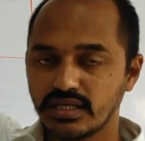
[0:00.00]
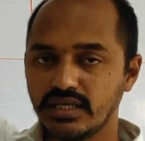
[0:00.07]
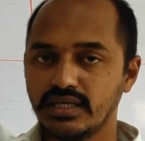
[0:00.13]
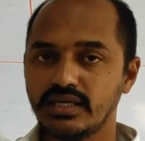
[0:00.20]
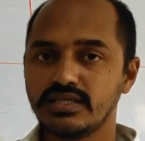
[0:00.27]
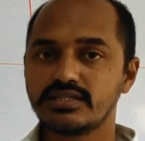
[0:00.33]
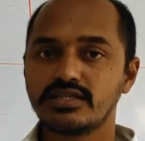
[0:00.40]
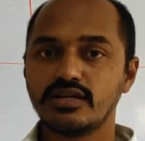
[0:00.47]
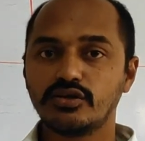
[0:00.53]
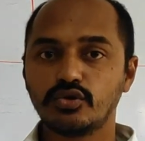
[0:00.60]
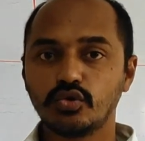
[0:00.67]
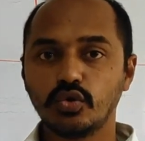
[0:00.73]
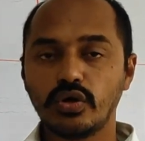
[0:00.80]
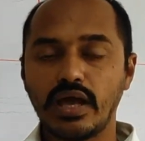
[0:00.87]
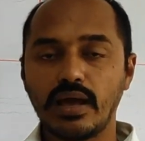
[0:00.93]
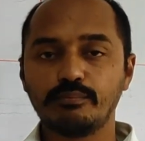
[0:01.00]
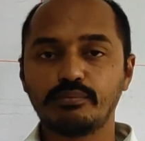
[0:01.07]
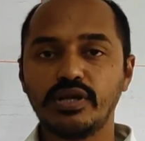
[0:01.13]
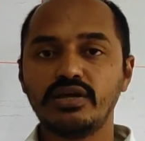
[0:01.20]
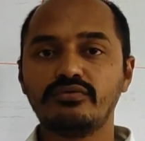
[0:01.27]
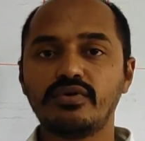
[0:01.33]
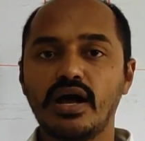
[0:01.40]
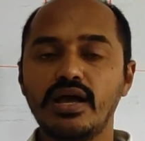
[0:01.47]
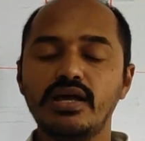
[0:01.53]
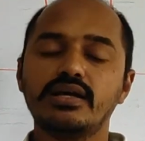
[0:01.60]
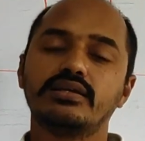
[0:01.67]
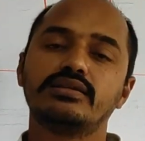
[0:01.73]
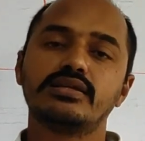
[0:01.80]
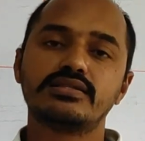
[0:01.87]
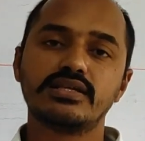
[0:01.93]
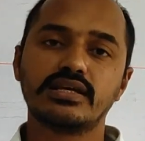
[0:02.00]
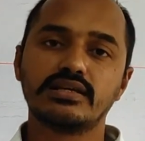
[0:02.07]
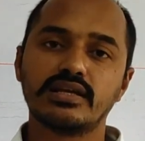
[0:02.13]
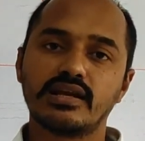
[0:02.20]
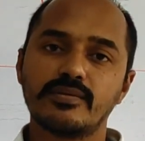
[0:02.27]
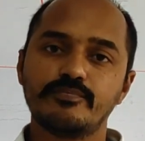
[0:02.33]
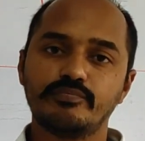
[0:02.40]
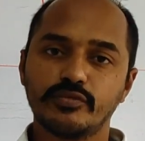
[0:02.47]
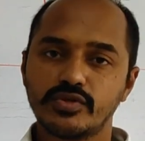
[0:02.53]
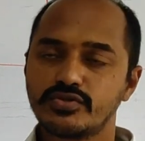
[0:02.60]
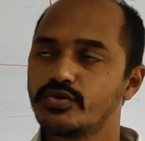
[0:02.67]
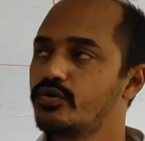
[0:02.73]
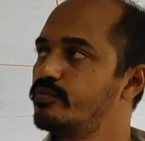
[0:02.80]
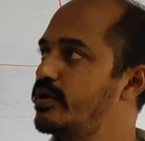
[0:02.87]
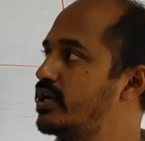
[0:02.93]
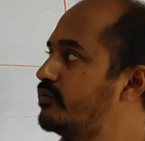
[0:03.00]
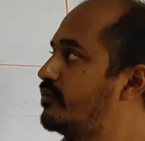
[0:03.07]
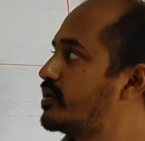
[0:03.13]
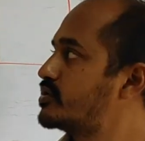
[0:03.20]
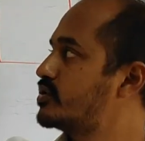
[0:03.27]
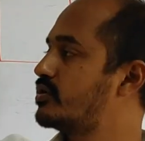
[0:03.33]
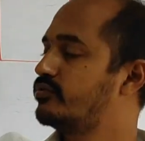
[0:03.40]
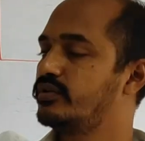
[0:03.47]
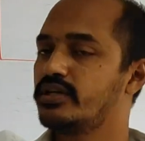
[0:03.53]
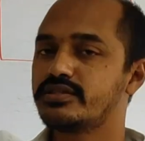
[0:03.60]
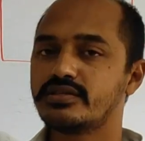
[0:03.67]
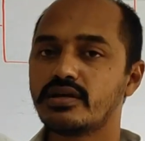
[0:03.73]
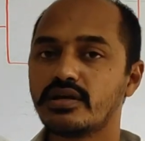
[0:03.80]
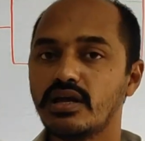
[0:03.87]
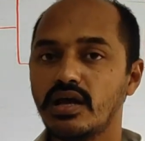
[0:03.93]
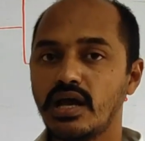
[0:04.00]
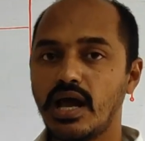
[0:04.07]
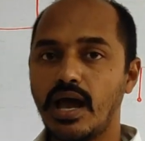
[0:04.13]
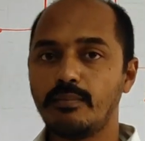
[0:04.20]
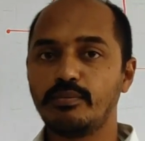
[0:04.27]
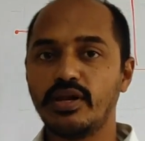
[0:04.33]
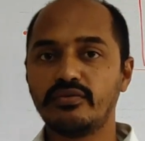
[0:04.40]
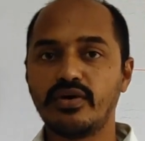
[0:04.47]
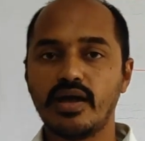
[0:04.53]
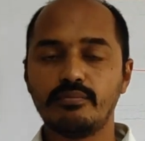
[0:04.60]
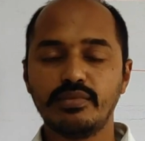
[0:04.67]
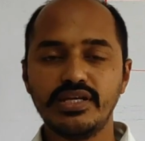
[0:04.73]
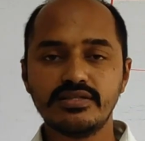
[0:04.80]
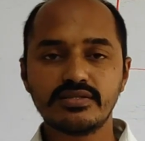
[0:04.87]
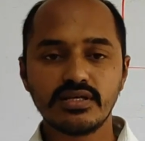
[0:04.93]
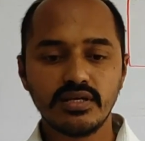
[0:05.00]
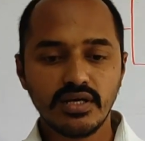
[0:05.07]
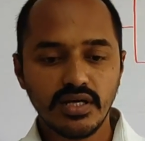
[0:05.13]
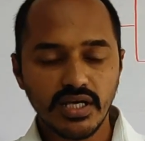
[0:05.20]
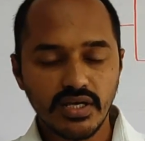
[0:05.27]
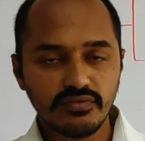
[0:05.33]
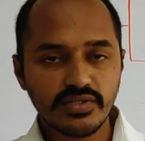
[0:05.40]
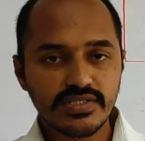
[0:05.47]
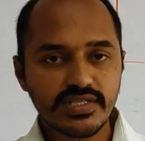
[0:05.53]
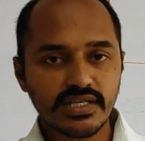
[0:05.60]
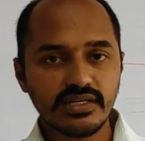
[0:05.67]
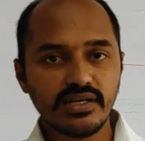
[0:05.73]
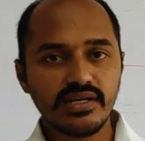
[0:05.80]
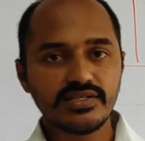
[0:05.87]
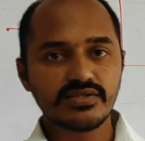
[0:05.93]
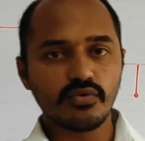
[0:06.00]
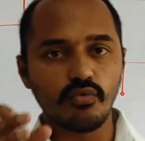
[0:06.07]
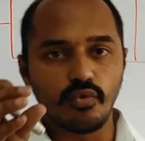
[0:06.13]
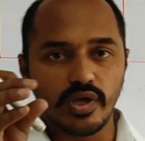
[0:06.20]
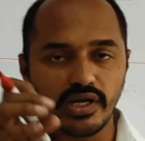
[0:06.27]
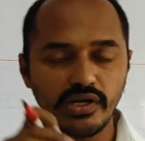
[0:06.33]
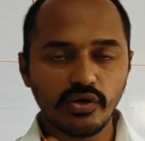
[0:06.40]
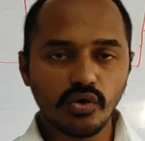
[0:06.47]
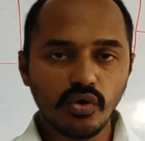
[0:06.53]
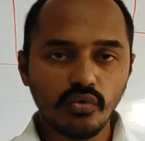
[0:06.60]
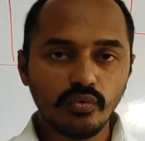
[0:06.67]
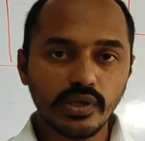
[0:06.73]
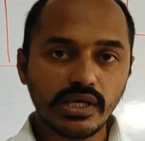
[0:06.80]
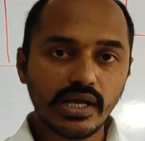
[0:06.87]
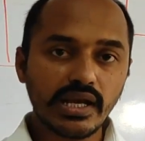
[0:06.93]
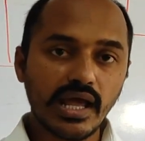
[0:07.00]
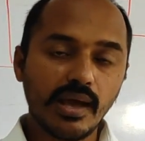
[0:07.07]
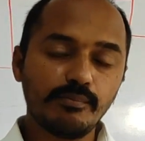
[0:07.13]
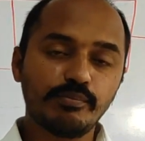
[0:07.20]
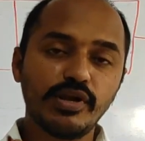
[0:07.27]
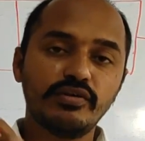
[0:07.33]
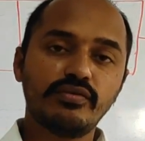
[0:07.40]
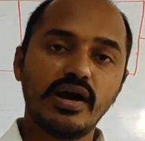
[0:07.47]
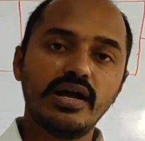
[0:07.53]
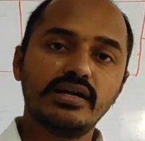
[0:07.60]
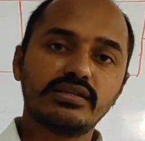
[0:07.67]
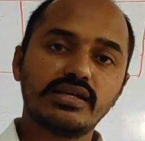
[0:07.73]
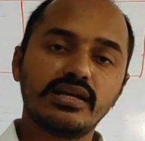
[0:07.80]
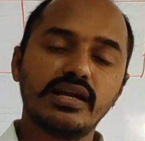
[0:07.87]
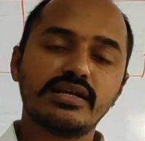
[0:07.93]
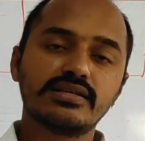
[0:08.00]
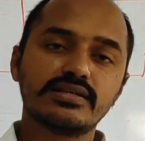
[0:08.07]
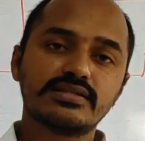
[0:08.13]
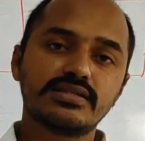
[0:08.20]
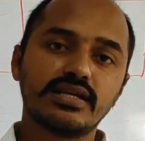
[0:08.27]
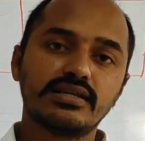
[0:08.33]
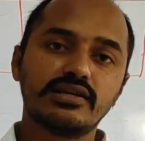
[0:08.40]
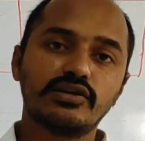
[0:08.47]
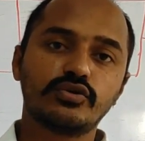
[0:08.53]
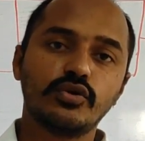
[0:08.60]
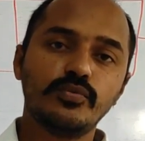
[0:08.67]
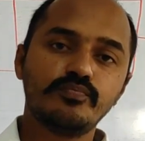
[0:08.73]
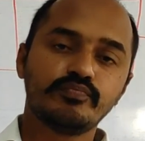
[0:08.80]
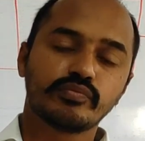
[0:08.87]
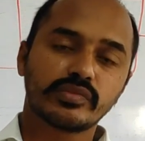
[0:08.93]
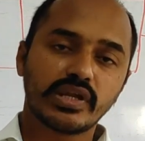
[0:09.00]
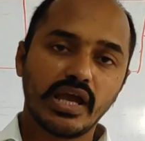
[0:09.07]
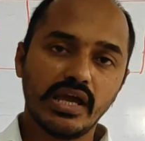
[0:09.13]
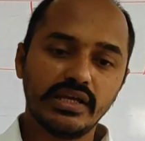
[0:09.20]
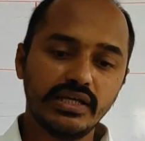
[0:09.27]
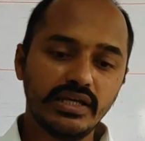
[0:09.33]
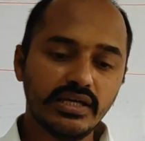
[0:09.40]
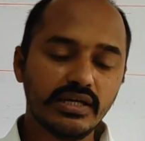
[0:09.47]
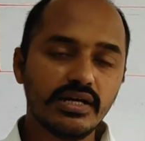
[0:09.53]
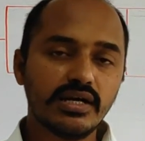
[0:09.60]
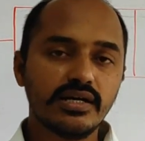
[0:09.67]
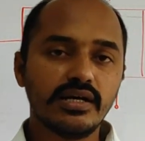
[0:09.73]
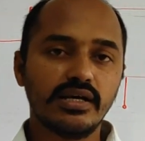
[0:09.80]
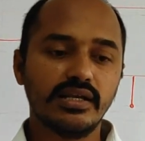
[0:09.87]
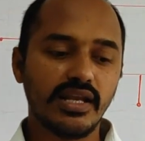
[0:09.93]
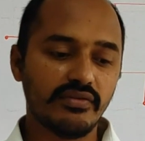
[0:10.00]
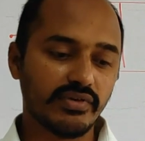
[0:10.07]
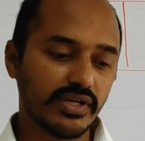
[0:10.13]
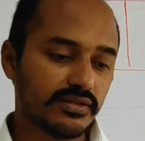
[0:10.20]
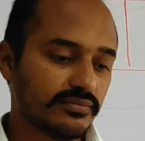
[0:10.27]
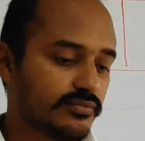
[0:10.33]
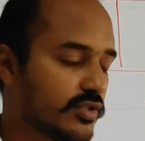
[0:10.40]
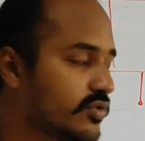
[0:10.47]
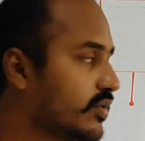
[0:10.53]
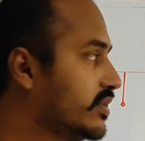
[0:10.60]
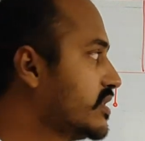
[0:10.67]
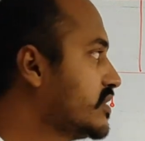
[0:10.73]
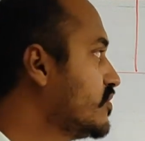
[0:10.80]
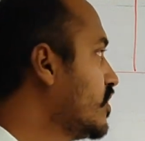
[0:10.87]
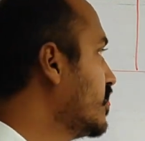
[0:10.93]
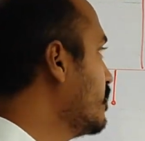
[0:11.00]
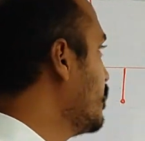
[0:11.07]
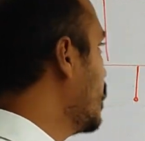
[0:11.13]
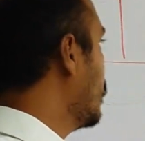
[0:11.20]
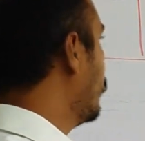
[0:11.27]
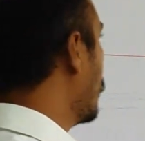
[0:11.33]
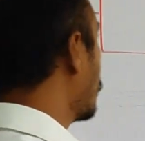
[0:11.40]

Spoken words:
is to amplify the signal. So main function of these are amplify. Means if the signal is very low, we can amplify the signal to any level. So this is all the main